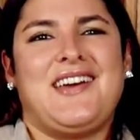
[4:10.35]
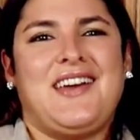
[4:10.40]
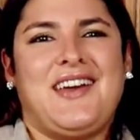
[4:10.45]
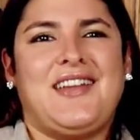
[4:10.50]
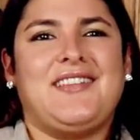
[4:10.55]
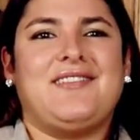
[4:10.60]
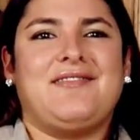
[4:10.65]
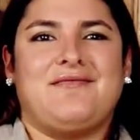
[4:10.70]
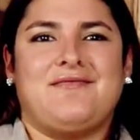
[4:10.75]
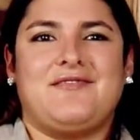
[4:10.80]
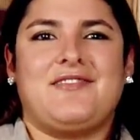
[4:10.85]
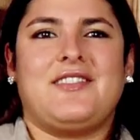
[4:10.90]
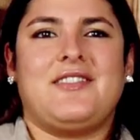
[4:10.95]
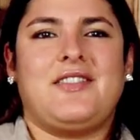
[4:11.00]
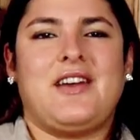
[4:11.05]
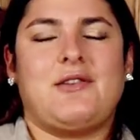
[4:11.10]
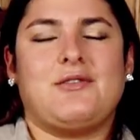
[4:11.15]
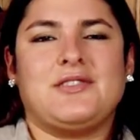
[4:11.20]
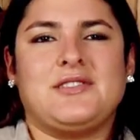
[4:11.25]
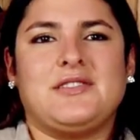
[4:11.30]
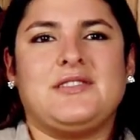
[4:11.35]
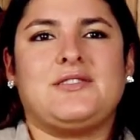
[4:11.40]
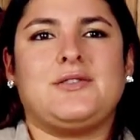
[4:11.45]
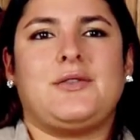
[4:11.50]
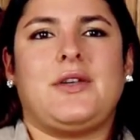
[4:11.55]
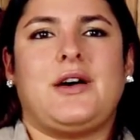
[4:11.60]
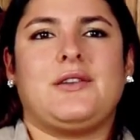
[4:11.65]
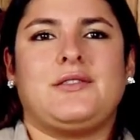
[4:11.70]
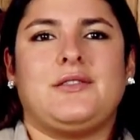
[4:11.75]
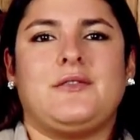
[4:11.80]
And that was in
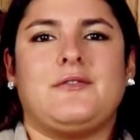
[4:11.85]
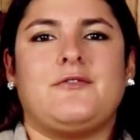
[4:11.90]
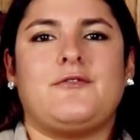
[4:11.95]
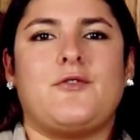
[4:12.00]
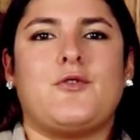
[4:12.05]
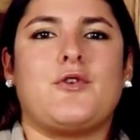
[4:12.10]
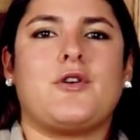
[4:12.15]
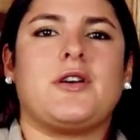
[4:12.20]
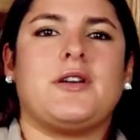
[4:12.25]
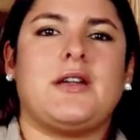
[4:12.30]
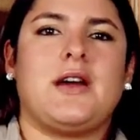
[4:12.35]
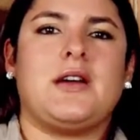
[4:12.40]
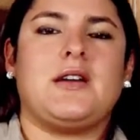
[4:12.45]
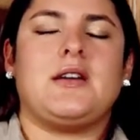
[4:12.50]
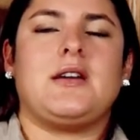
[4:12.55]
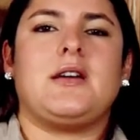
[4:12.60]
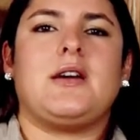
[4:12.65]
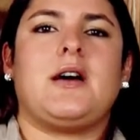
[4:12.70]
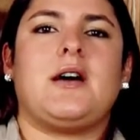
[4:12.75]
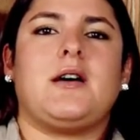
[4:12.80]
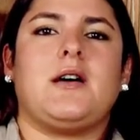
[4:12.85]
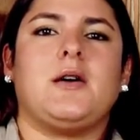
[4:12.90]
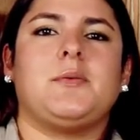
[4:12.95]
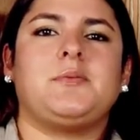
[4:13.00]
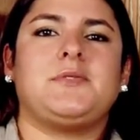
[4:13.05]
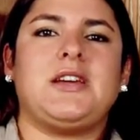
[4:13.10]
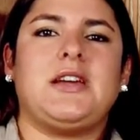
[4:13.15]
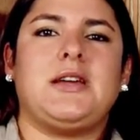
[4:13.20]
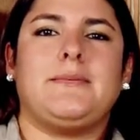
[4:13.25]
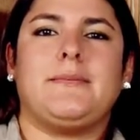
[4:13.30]
2004, and I
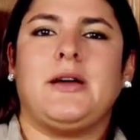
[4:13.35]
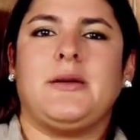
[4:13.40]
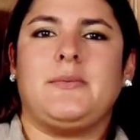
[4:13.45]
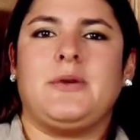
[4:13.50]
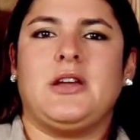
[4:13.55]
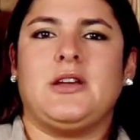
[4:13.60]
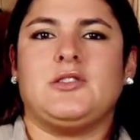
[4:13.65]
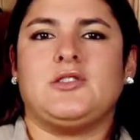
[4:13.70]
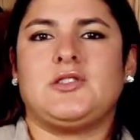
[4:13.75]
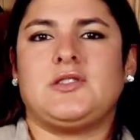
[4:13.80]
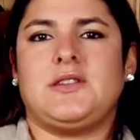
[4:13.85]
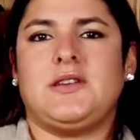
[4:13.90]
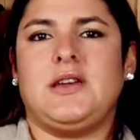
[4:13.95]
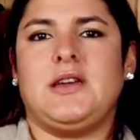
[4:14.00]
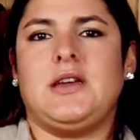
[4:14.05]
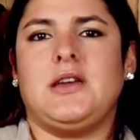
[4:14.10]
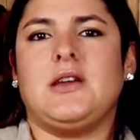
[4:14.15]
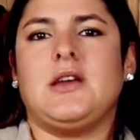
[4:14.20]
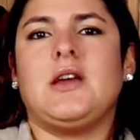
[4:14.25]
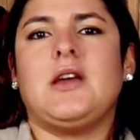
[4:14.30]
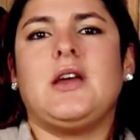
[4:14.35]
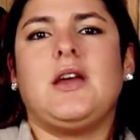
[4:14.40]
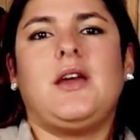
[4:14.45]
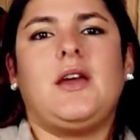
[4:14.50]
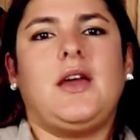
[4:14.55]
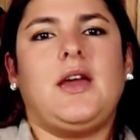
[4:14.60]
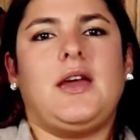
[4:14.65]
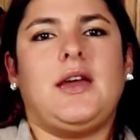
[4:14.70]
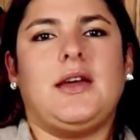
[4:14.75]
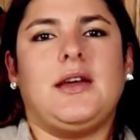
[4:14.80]
obtained my PhD
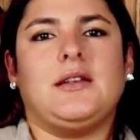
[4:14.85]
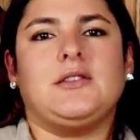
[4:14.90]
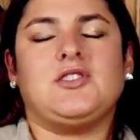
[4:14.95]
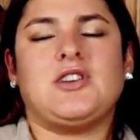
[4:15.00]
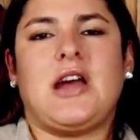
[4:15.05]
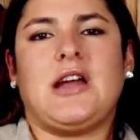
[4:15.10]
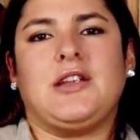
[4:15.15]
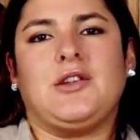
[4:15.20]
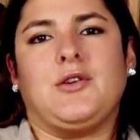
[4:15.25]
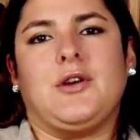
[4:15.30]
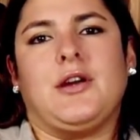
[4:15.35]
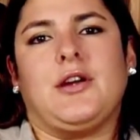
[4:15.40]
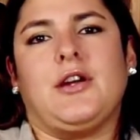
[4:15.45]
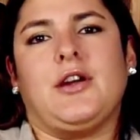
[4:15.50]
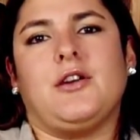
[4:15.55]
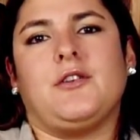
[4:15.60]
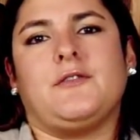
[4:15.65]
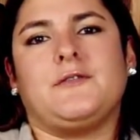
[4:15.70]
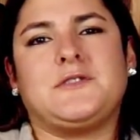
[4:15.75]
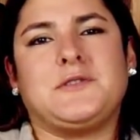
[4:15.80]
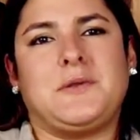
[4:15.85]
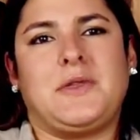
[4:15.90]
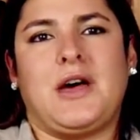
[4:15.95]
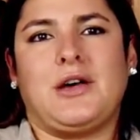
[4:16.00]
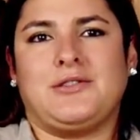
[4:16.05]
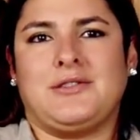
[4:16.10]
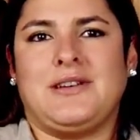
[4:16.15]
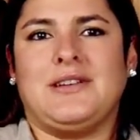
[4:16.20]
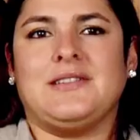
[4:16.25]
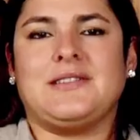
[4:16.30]
in January of
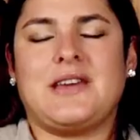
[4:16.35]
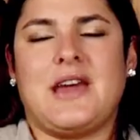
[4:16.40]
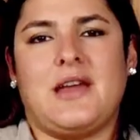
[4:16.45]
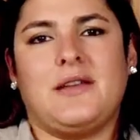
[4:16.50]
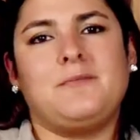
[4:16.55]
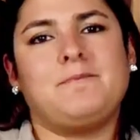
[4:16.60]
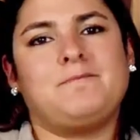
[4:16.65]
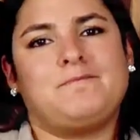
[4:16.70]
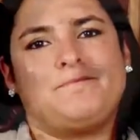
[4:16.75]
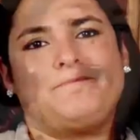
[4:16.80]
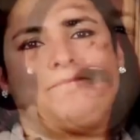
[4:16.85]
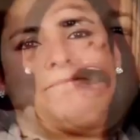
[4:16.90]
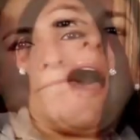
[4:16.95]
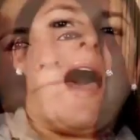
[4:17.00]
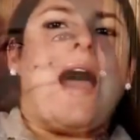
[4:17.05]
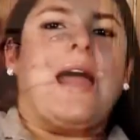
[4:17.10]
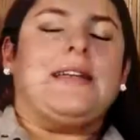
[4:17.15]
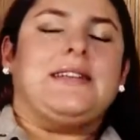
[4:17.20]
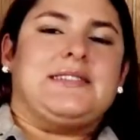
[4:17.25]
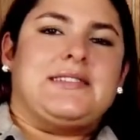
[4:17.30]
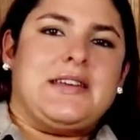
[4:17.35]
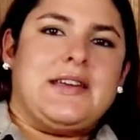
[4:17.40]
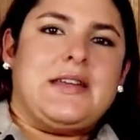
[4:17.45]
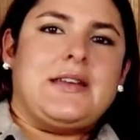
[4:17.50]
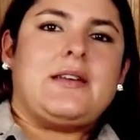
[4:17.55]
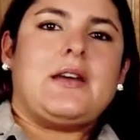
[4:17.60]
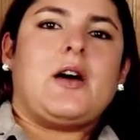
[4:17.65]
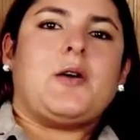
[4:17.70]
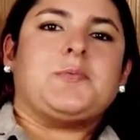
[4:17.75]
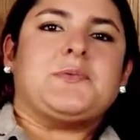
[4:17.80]
2010. I
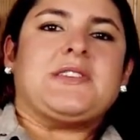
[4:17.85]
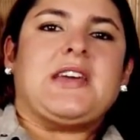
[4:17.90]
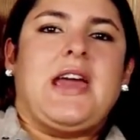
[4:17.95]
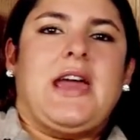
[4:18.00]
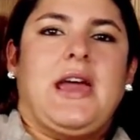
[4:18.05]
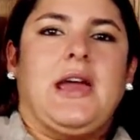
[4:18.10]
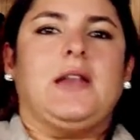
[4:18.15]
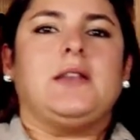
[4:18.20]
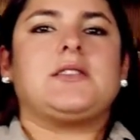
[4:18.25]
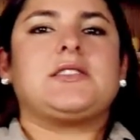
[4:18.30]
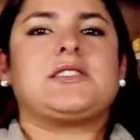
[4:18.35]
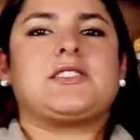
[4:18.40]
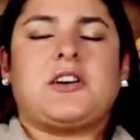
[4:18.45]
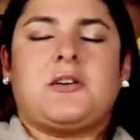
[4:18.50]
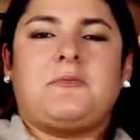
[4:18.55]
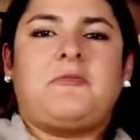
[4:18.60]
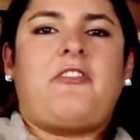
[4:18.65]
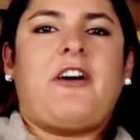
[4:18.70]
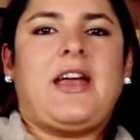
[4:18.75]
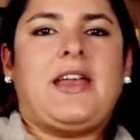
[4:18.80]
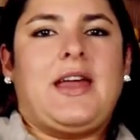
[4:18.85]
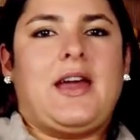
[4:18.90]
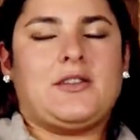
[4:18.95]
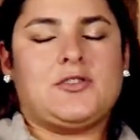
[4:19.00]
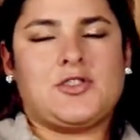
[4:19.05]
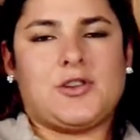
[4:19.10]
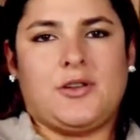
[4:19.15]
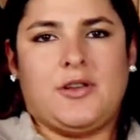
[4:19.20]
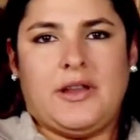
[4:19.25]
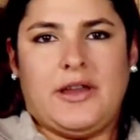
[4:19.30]
did obtain some
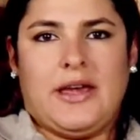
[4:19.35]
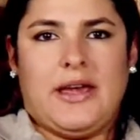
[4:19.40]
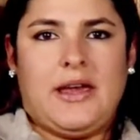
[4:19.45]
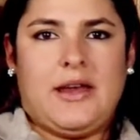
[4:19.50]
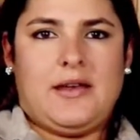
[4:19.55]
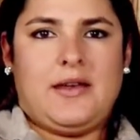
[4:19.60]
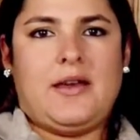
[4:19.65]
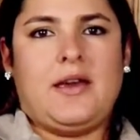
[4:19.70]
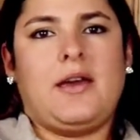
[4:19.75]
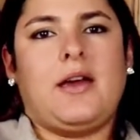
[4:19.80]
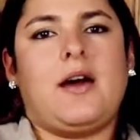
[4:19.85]
financial aid.